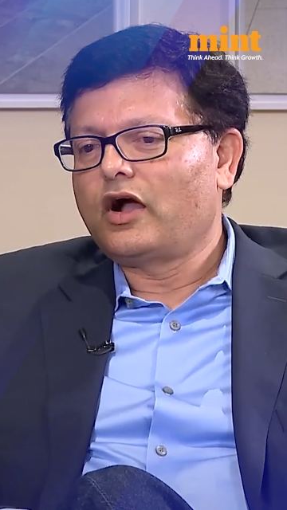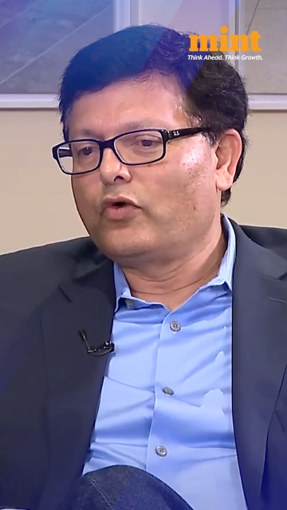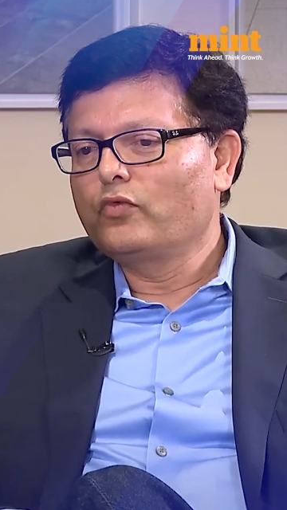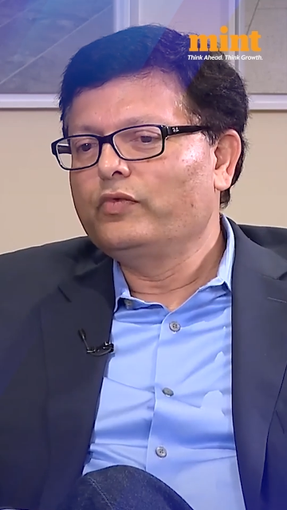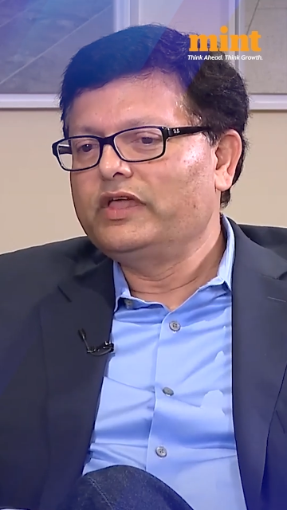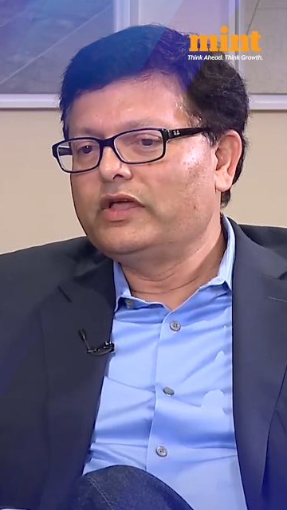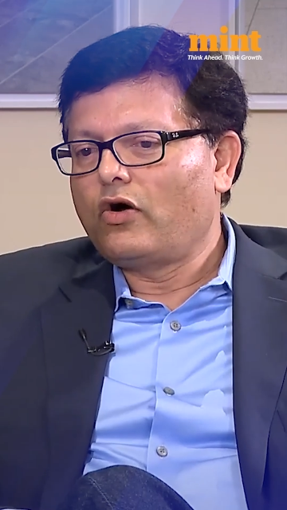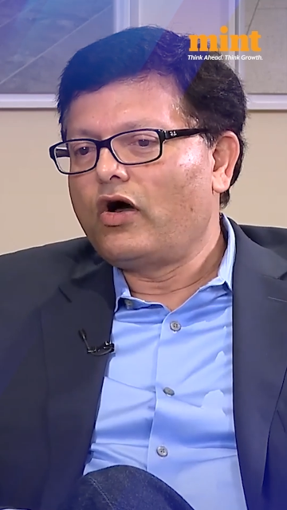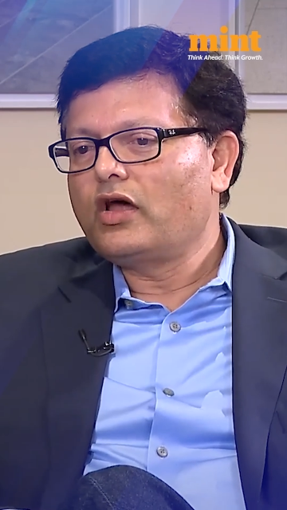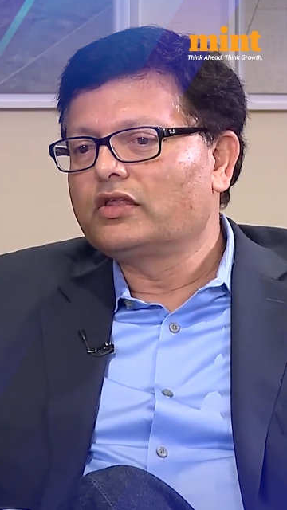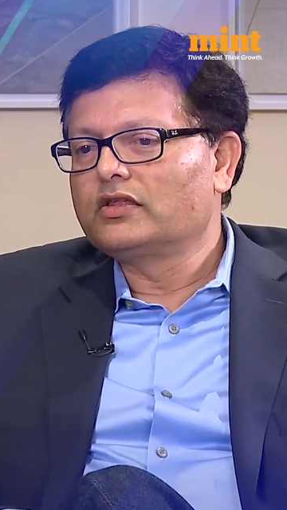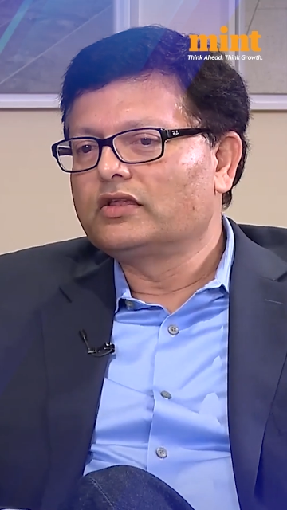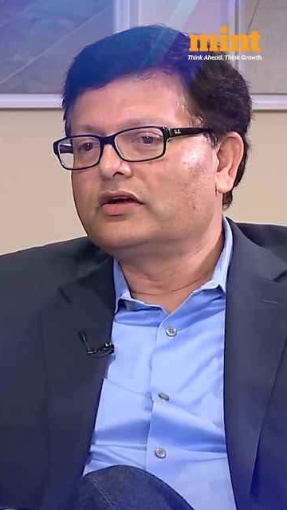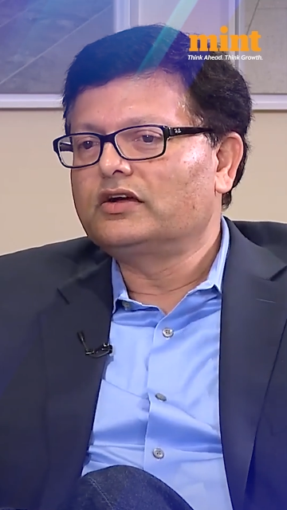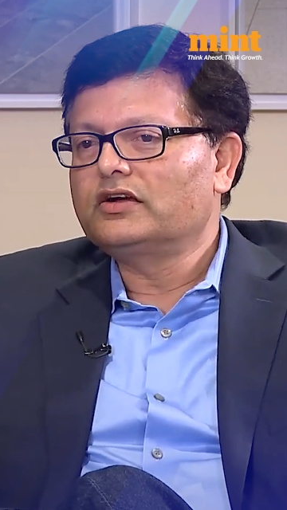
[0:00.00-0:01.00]
How we all
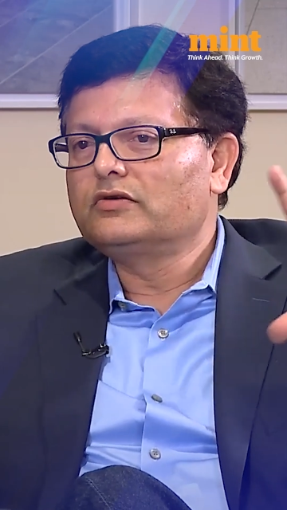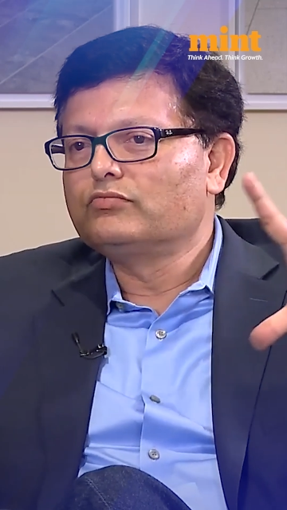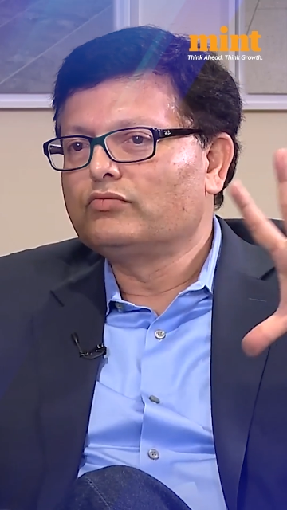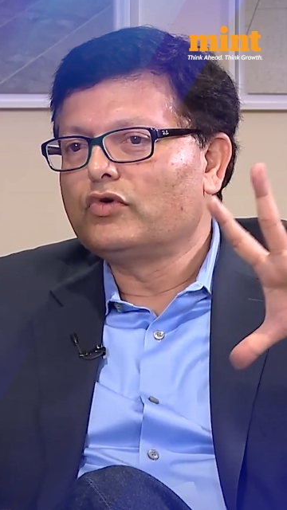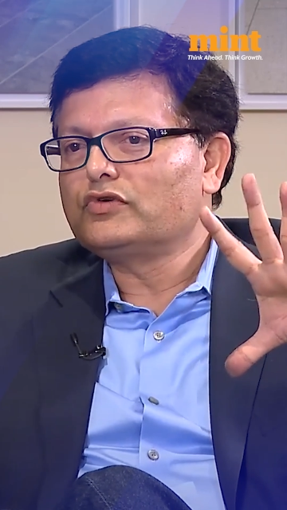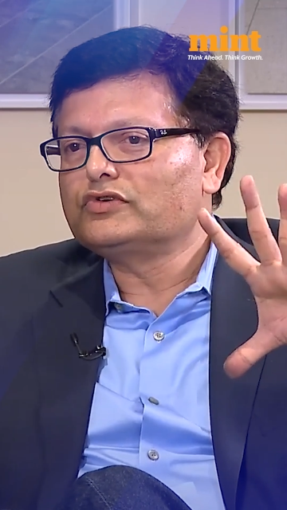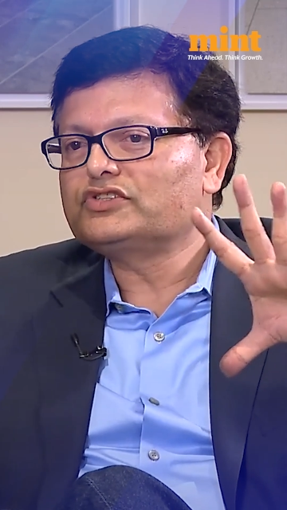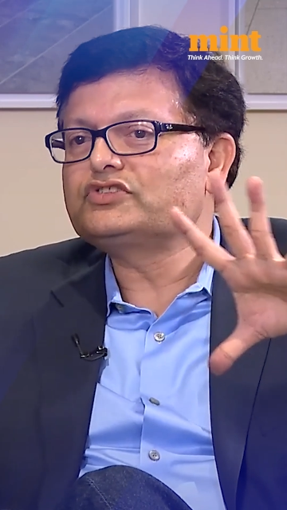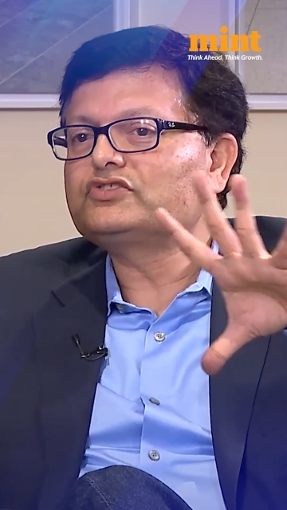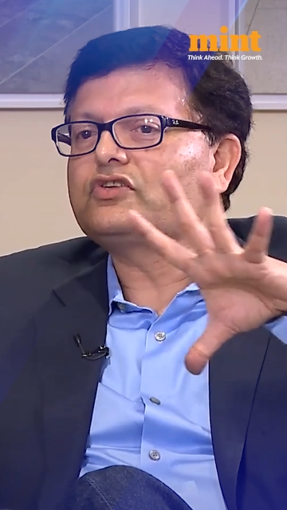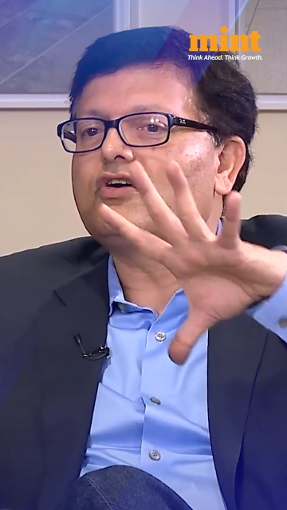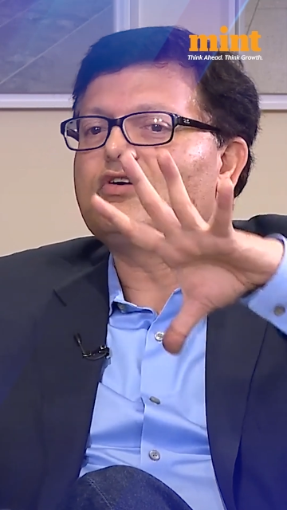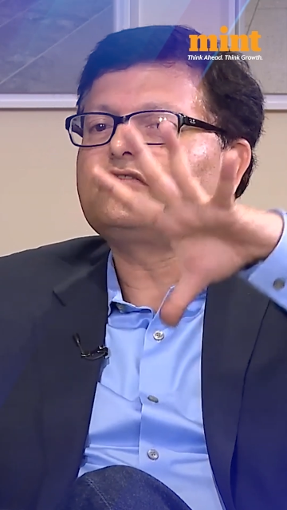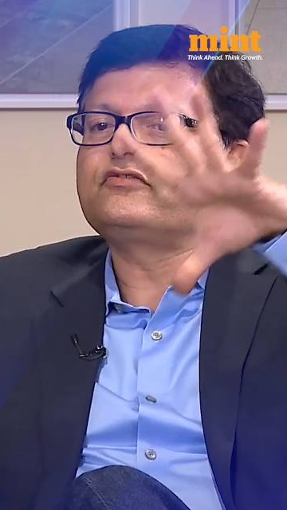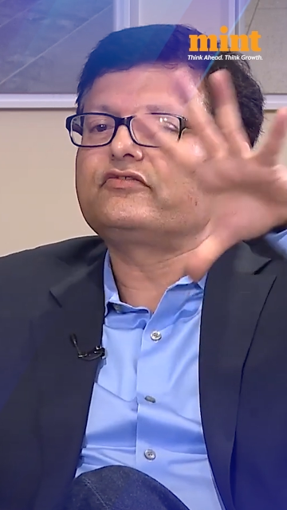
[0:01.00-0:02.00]
learned, most
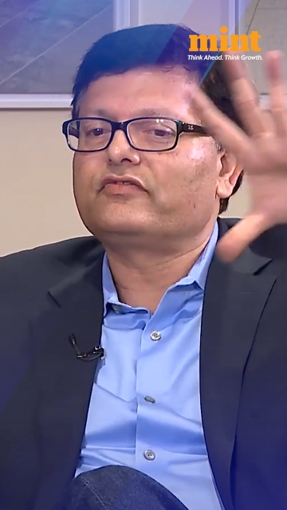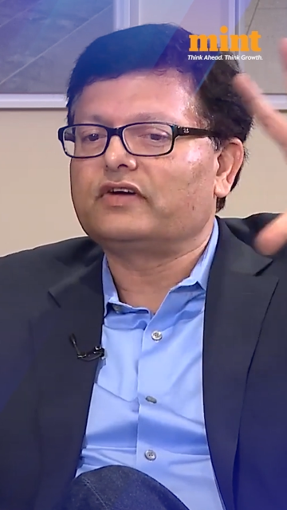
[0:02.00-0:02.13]
of